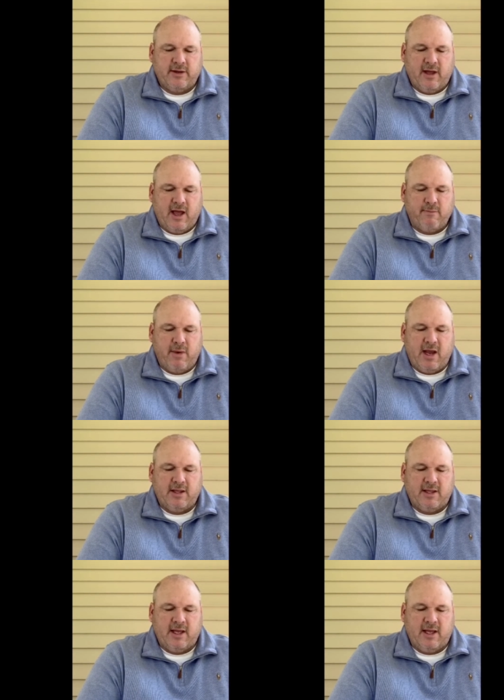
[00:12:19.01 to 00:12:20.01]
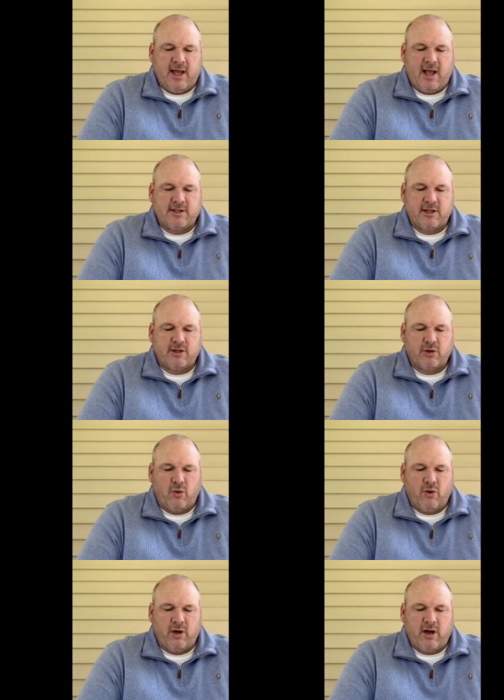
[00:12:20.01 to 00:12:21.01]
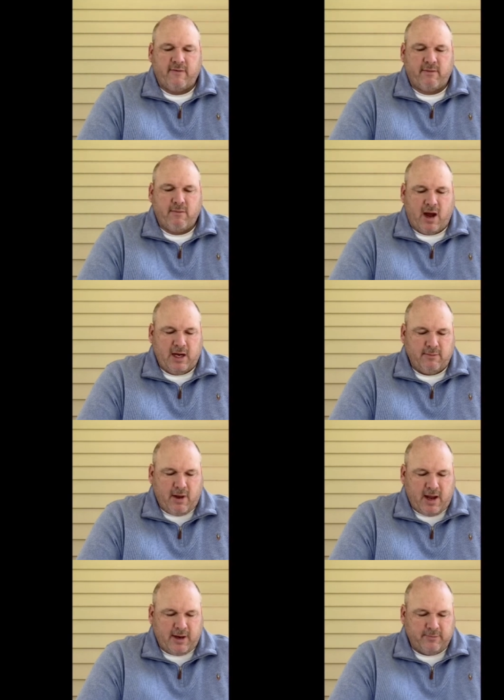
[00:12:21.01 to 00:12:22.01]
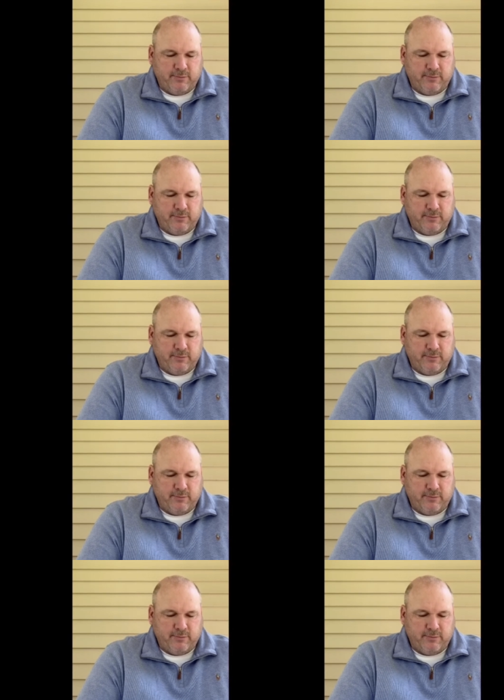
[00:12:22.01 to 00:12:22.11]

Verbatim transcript: and made thee as the sword of a mighty man.